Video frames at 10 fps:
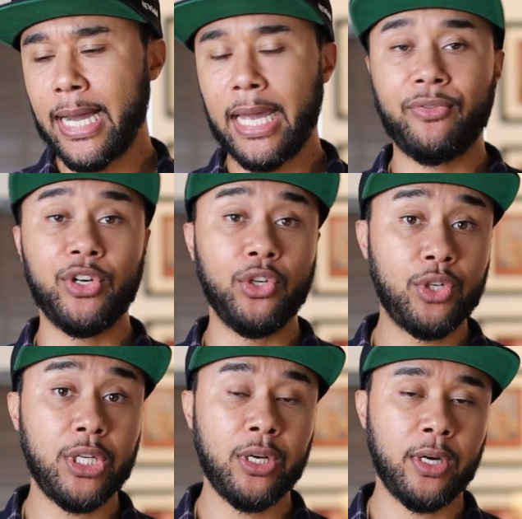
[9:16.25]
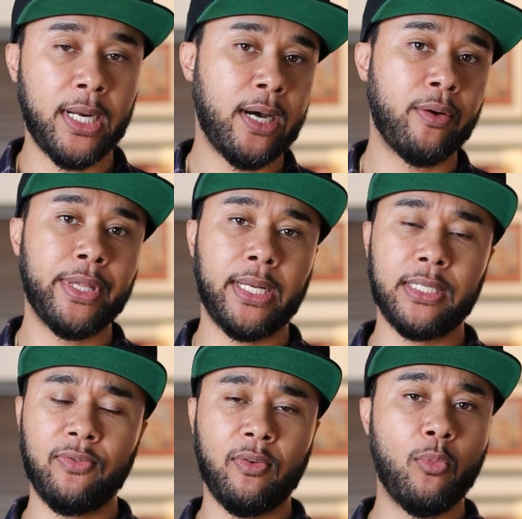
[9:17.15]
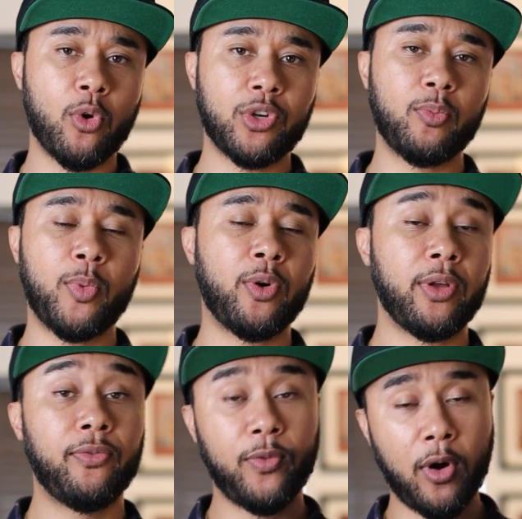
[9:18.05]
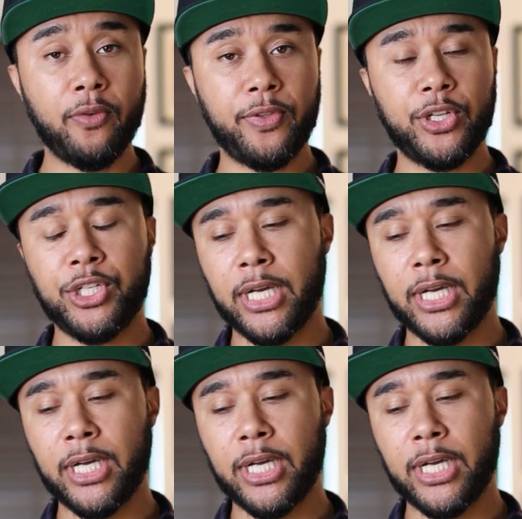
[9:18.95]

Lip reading: I have a new tier now that is even more supportive of this